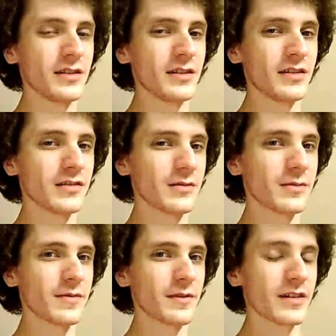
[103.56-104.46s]
you know,
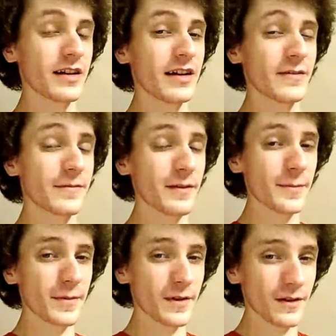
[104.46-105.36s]
before that I had a flip
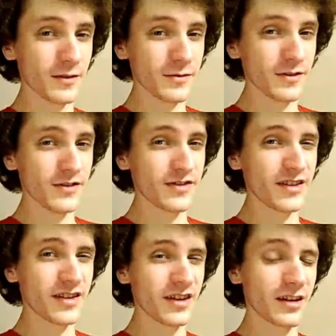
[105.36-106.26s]
Ultra HD
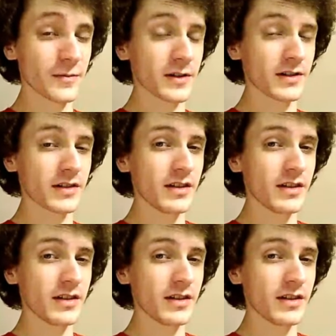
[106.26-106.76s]
camera.